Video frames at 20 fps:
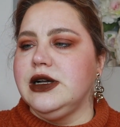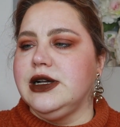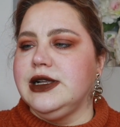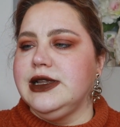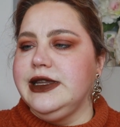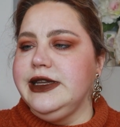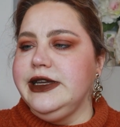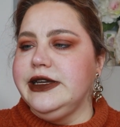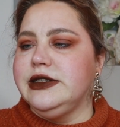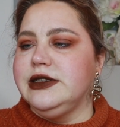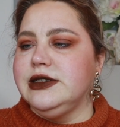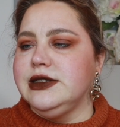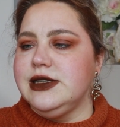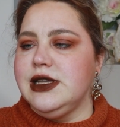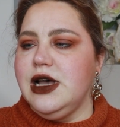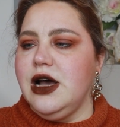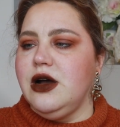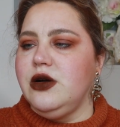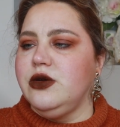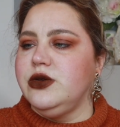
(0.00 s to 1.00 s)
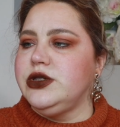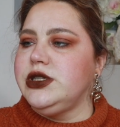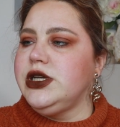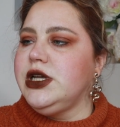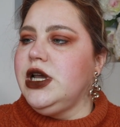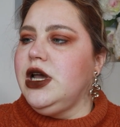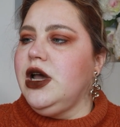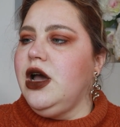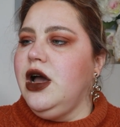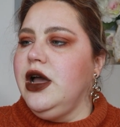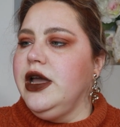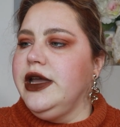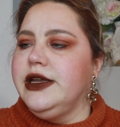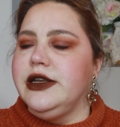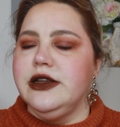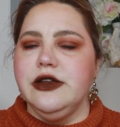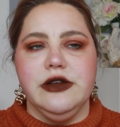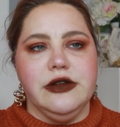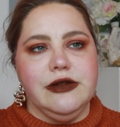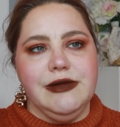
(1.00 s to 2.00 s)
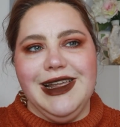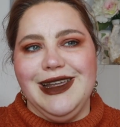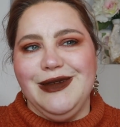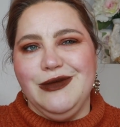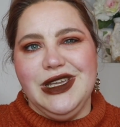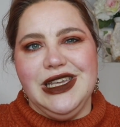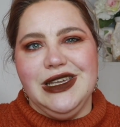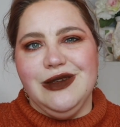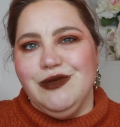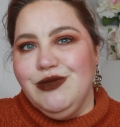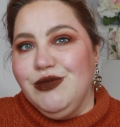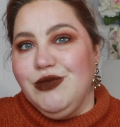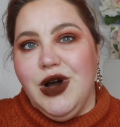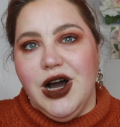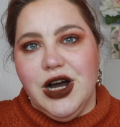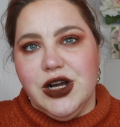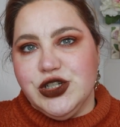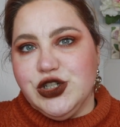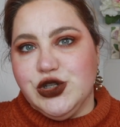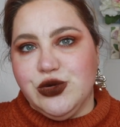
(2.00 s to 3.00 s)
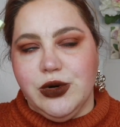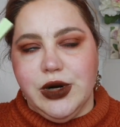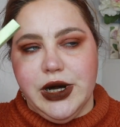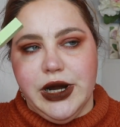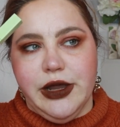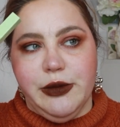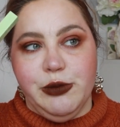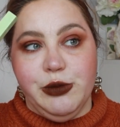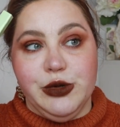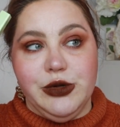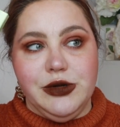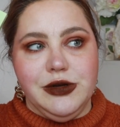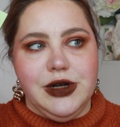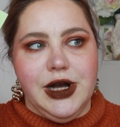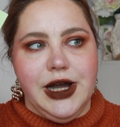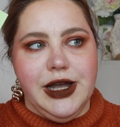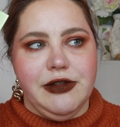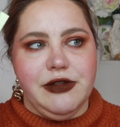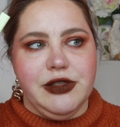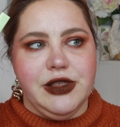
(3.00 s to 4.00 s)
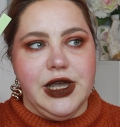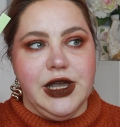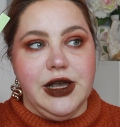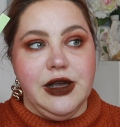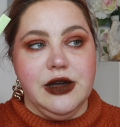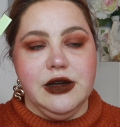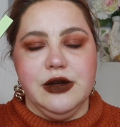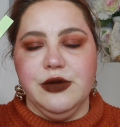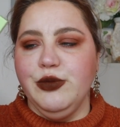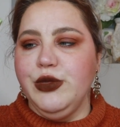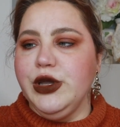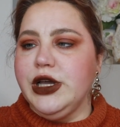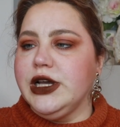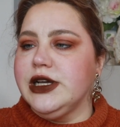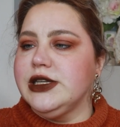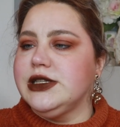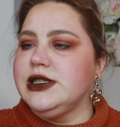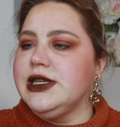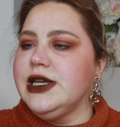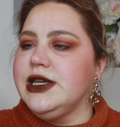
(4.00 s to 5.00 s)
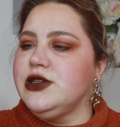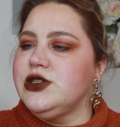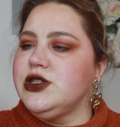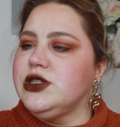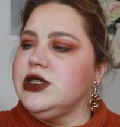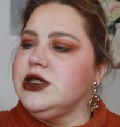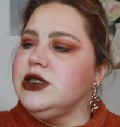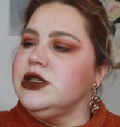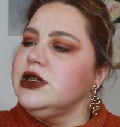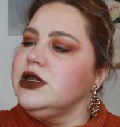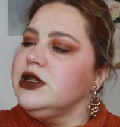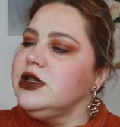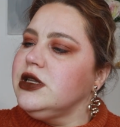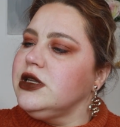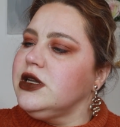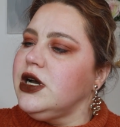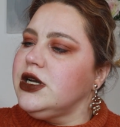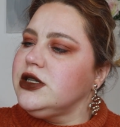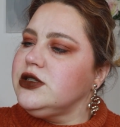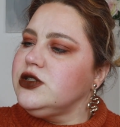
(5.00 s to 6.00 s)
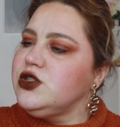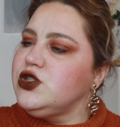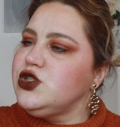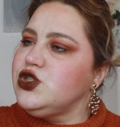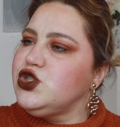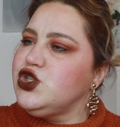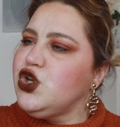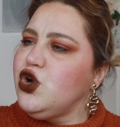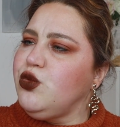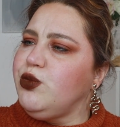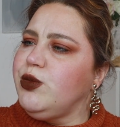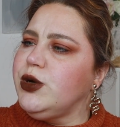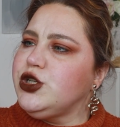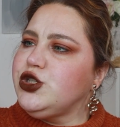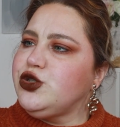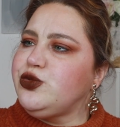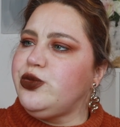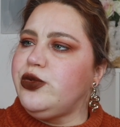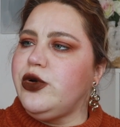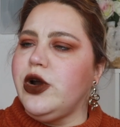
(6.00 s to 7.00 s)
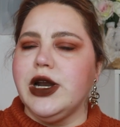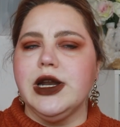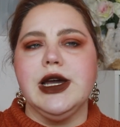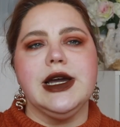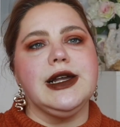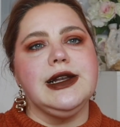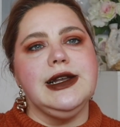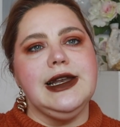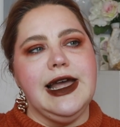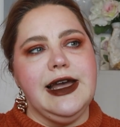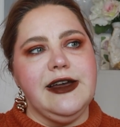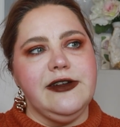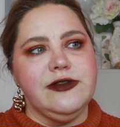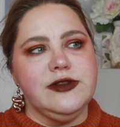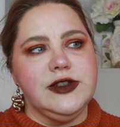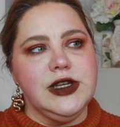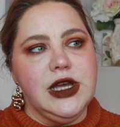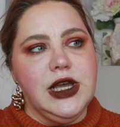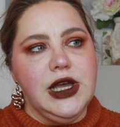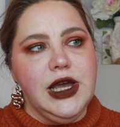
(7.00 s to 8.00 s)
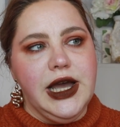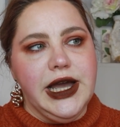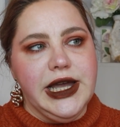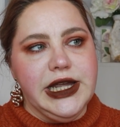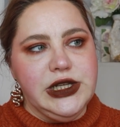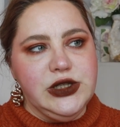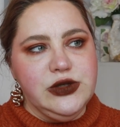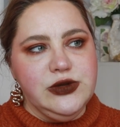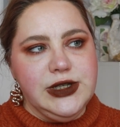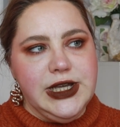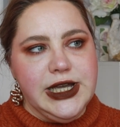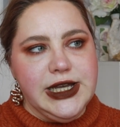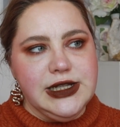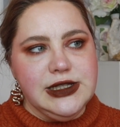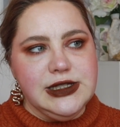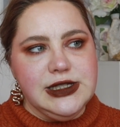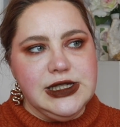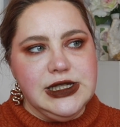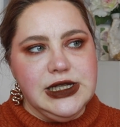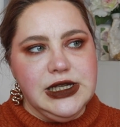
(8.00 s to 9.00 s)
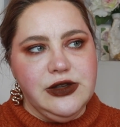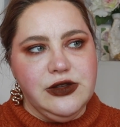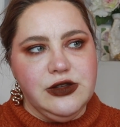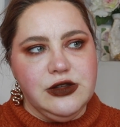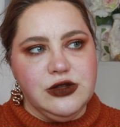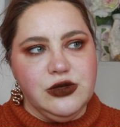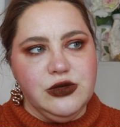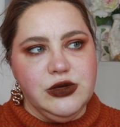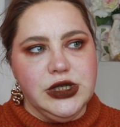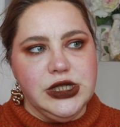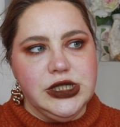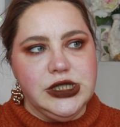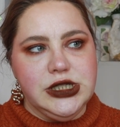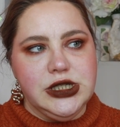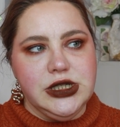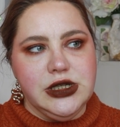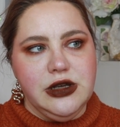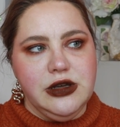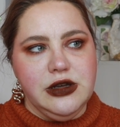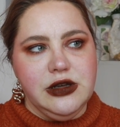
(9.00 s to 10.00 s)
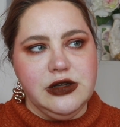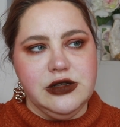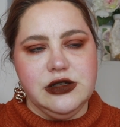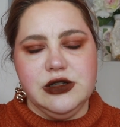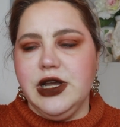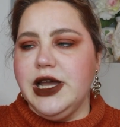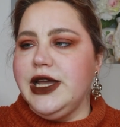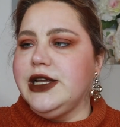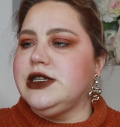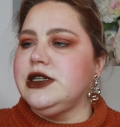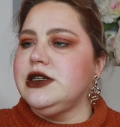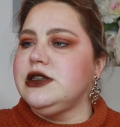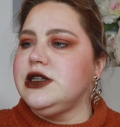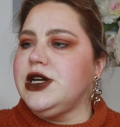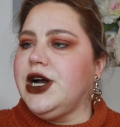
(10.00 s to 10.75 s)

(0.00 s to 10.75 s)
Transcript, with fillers: clear this out in maybe March or April, I think, because there's not so much product left. I do can see through it at